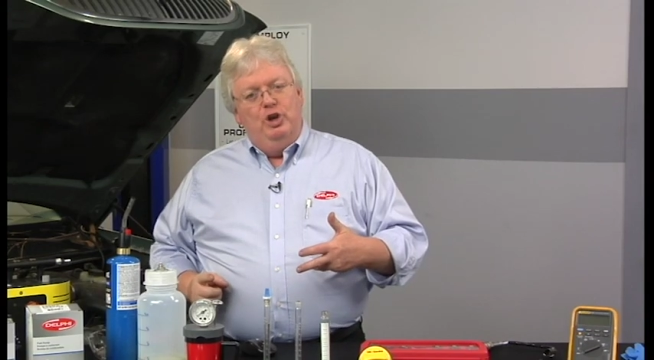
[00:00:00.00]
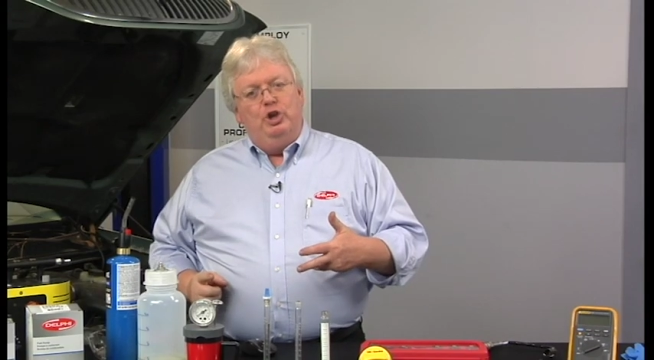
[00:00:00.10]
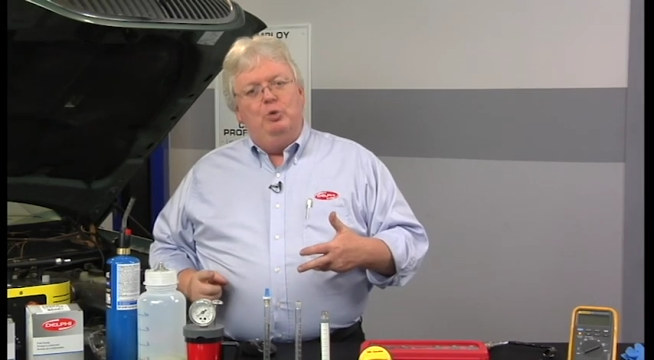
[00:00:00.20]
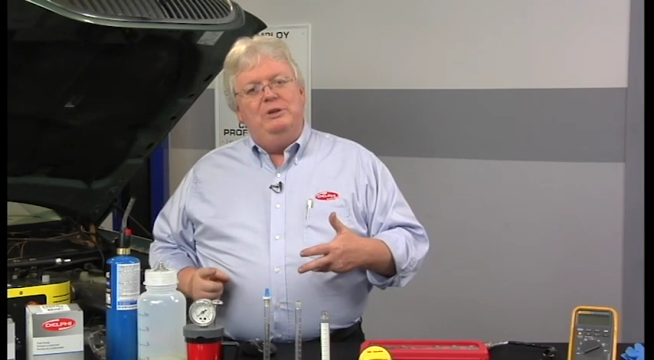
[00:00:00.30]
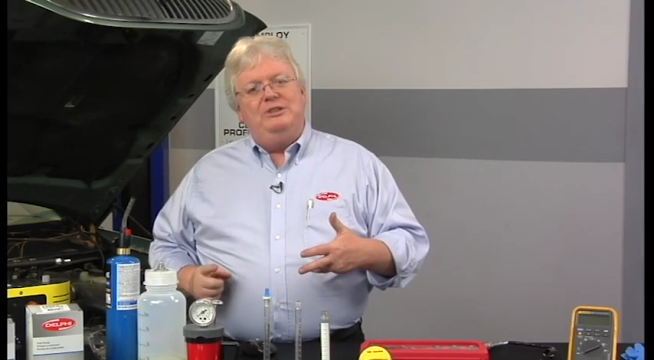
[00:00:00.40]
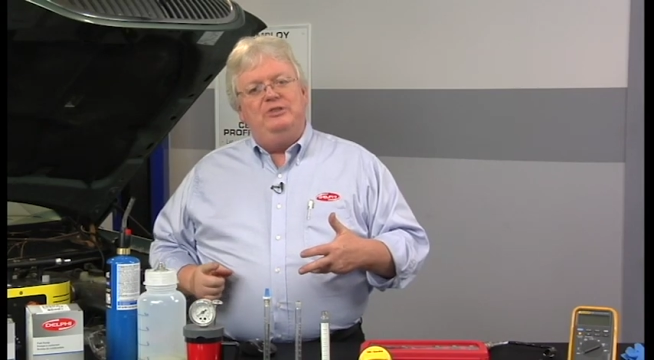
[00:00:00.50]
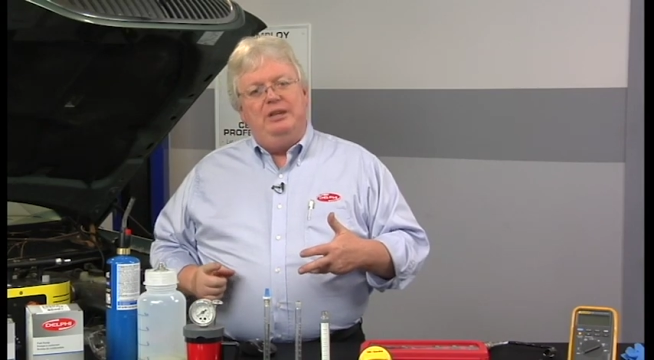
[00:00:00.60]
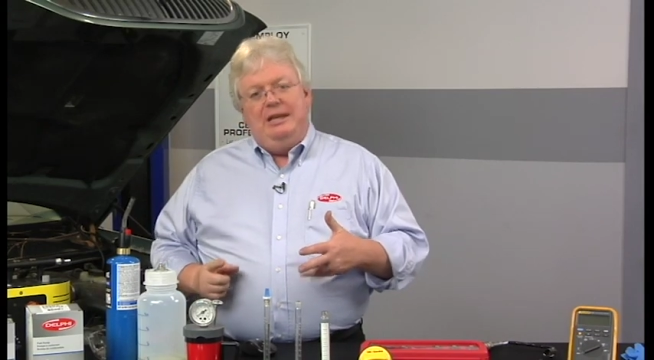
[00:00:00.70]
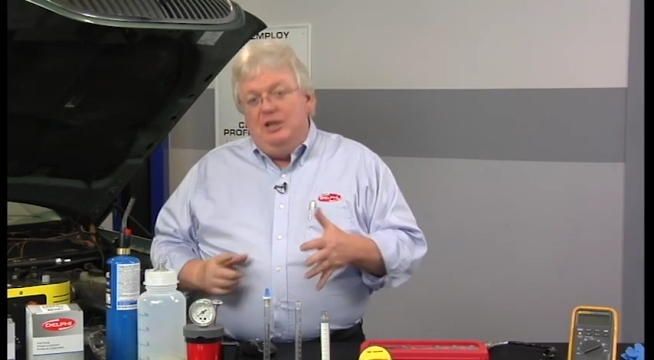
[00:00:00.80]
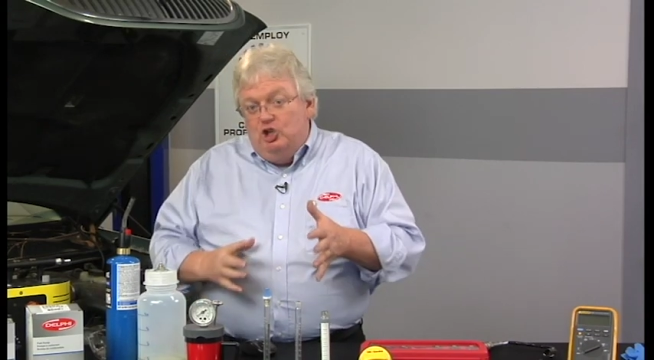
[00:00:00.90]
you would
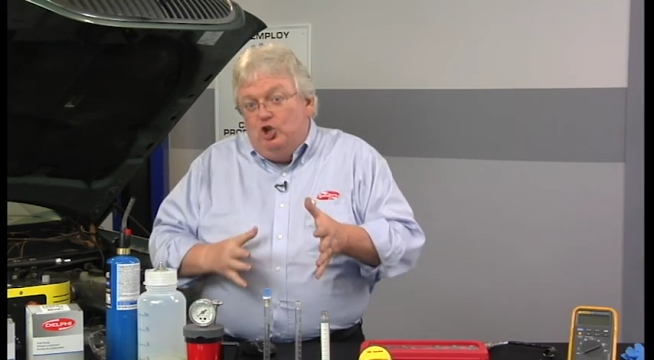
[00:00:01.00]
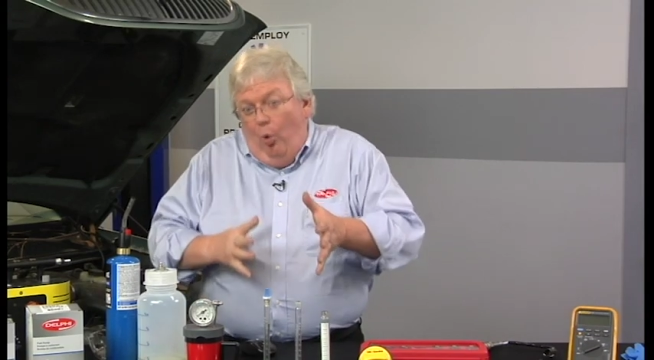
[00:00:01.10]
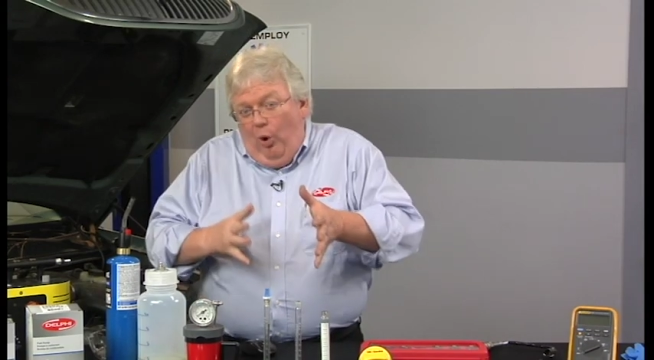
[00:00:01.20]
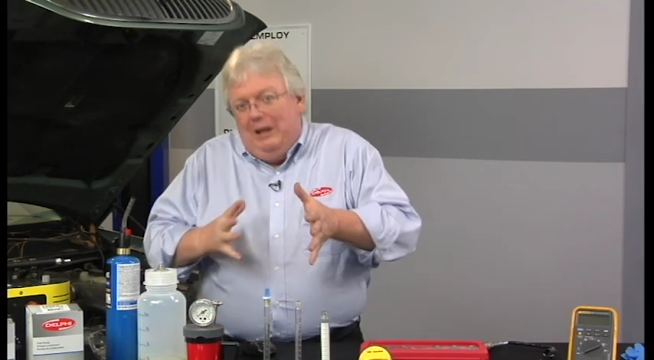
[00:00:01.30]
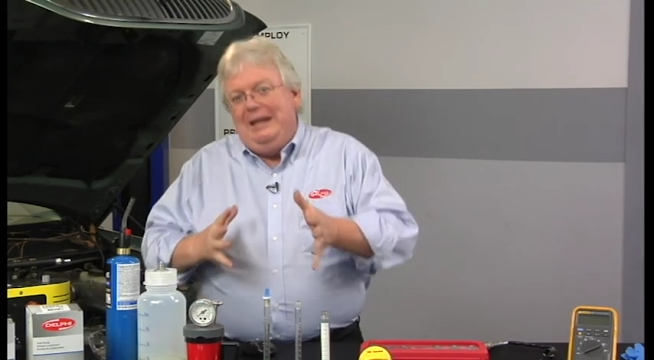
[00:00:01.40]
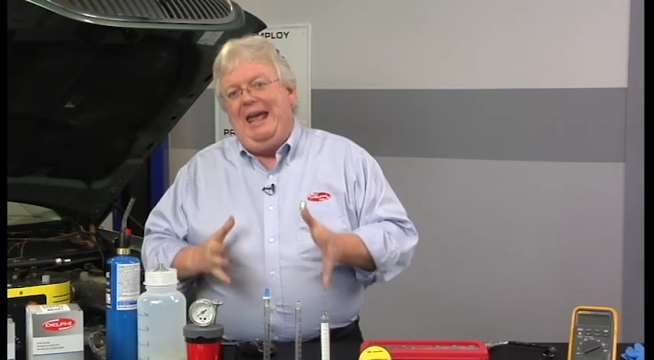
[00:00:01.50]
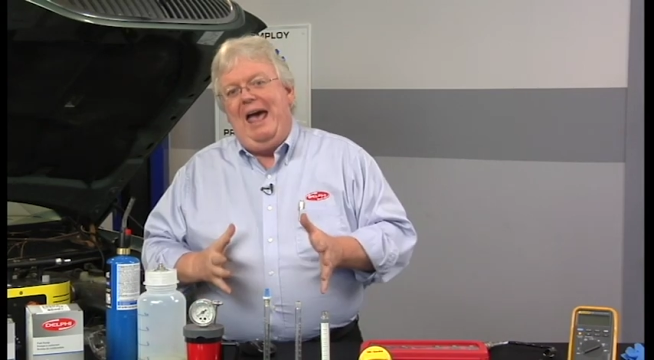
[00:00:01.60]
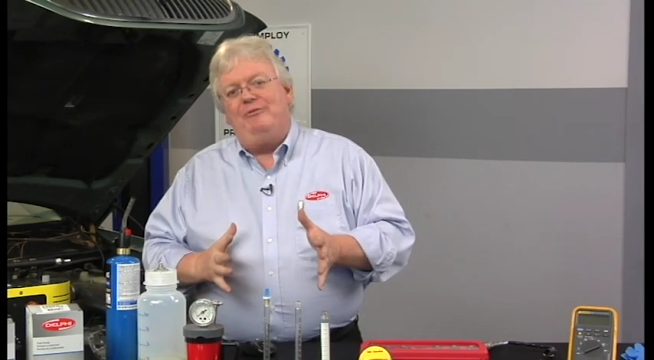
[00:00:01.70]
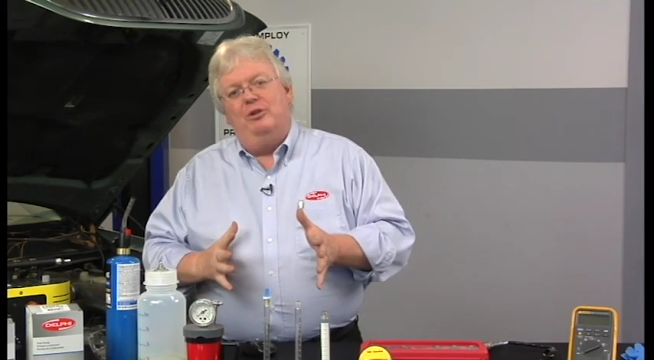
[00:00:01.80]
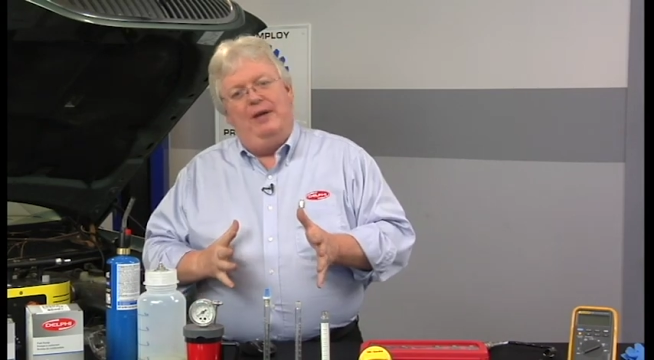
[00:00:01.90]
see shortly
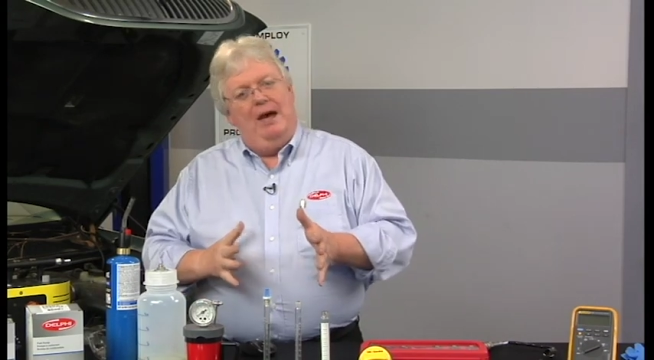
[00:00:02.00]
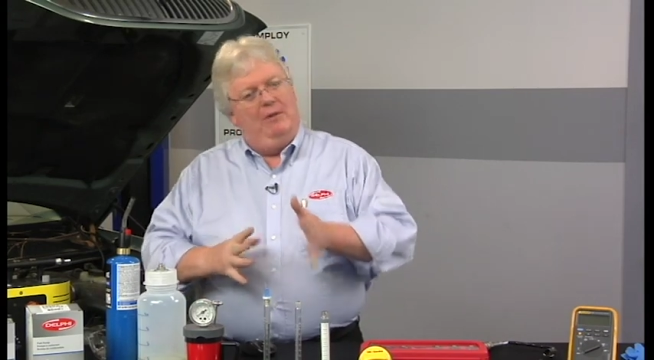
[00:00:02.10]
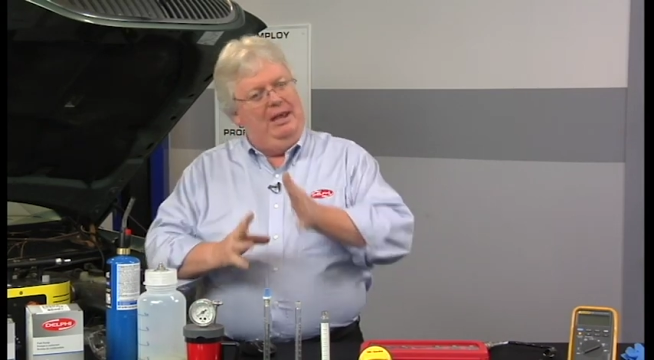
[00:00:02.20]
after that,